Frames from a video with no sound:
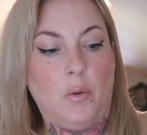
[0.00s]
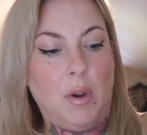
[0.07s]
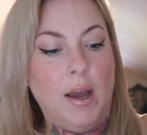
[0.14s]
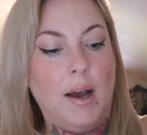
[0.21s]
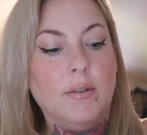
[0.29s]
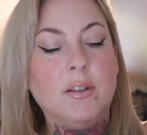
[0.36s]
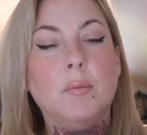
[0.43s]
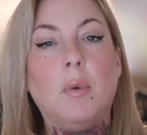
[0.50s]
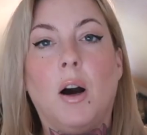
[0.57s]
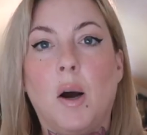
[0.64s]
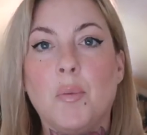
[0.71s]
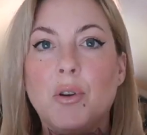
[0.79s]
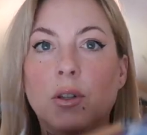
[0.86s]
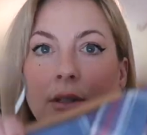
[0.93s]
we have some
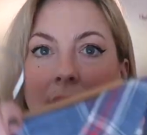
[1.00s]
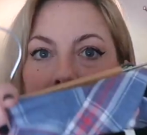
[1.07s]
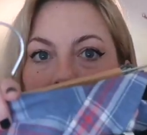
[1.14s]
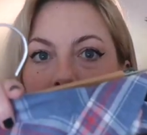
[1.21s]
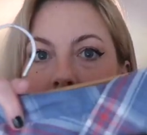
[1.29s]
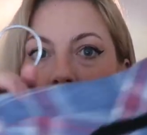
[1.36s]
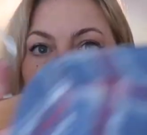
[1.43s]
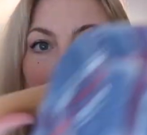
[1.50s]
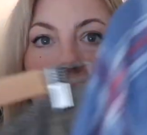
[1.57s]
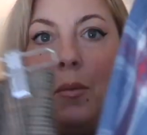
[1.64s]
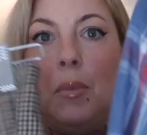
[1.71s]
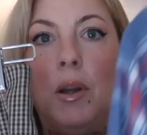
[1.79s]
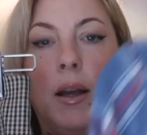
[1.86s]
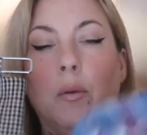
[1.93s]
options here to
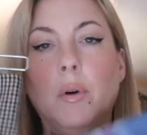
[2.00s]
play